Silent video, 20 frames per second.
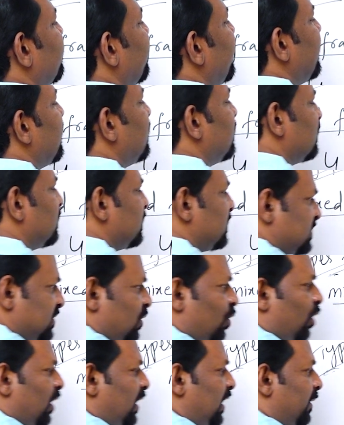3.
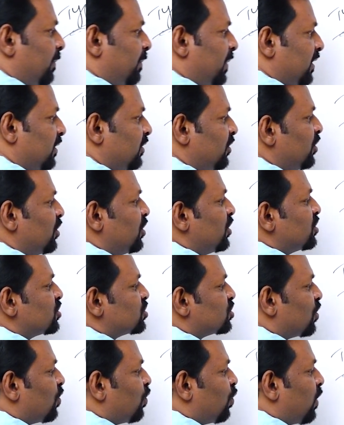So whole number.
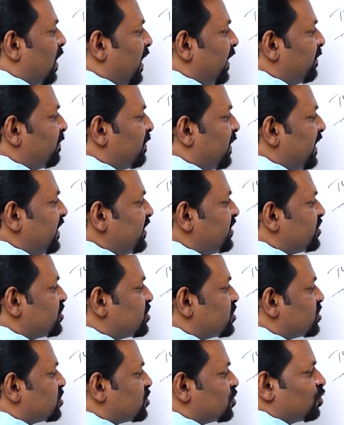So 1 by
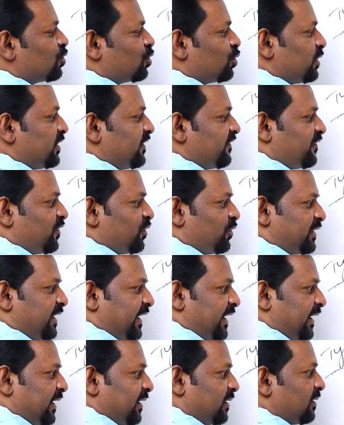2 if you
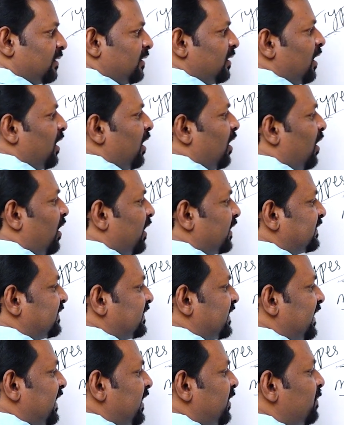take, or
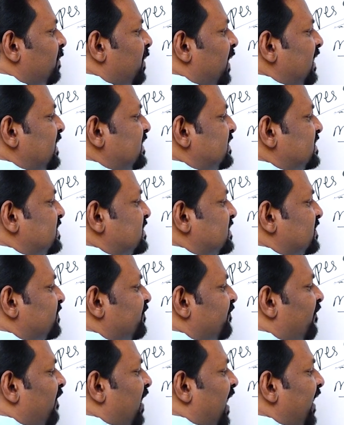3 by
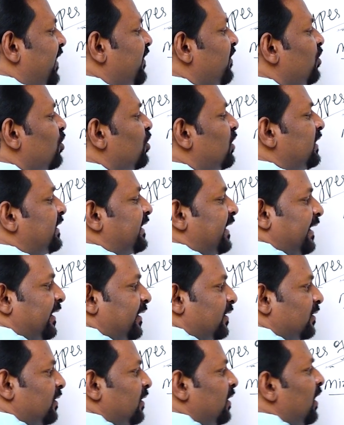5 you will
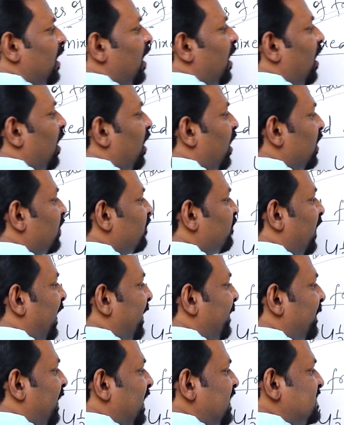take, or
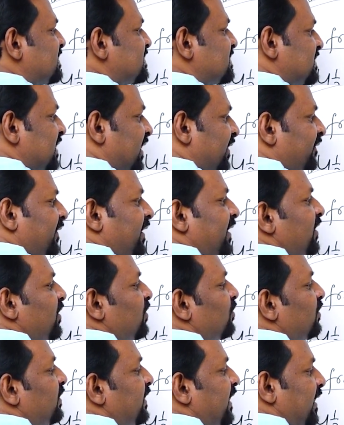1 by 7
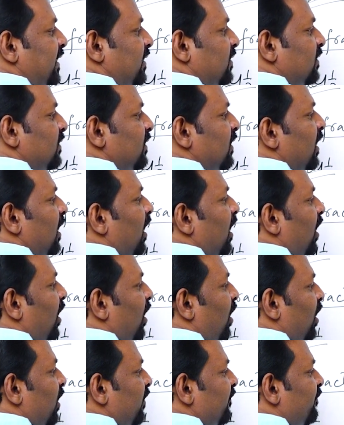you take,
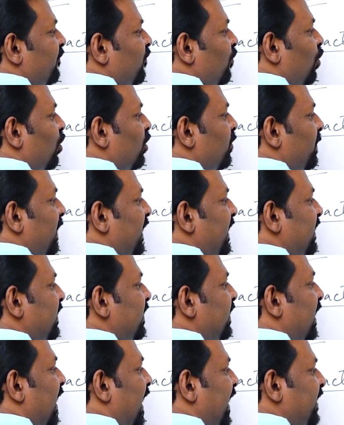or 4 by
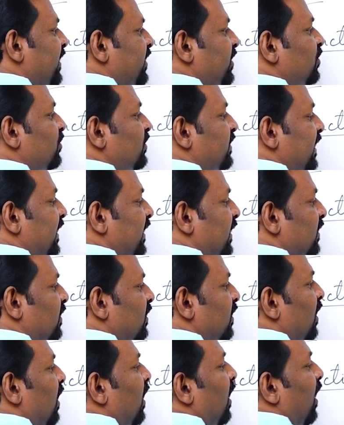9 you take,
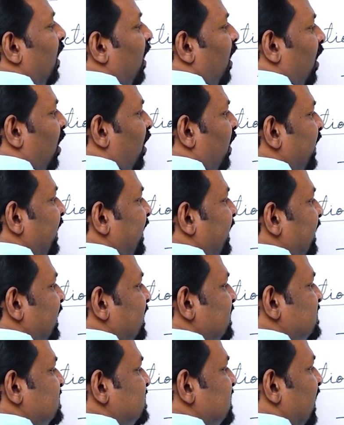or it
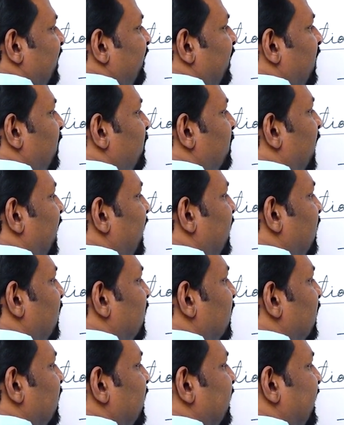is 7 by
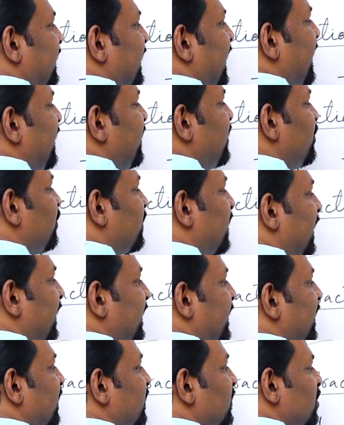8 you
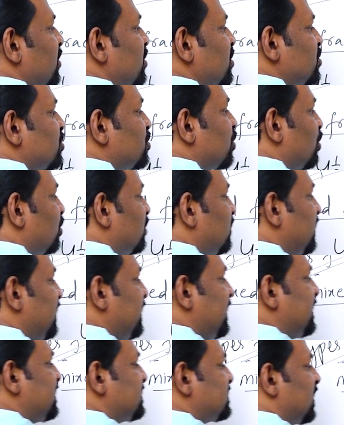can take. So
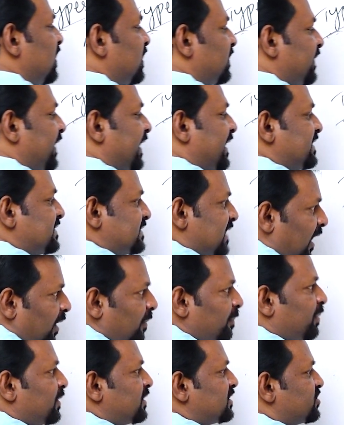these are the
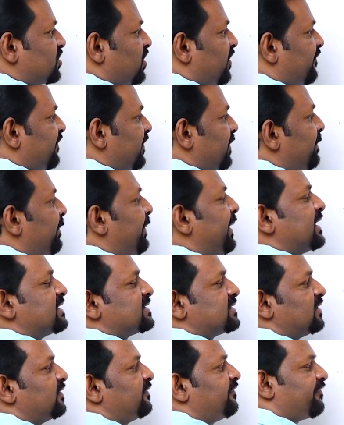examples of a
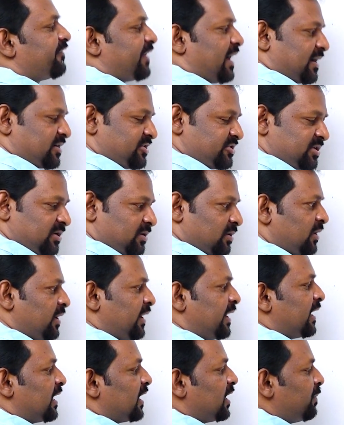mixed fraction.
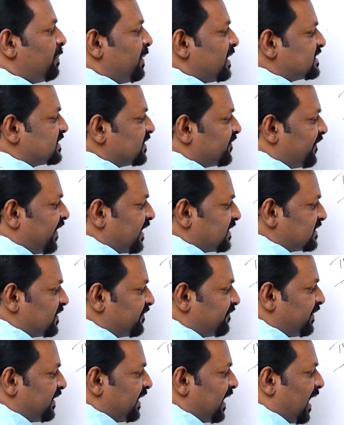In mixed
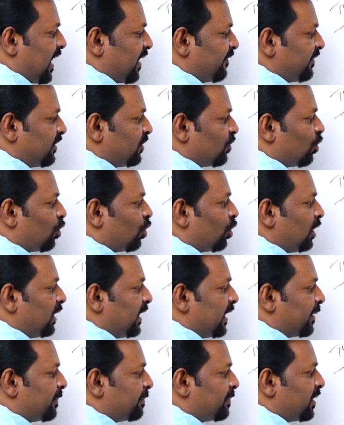fraction, we have a whole
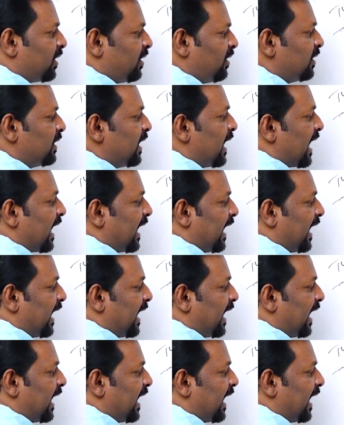number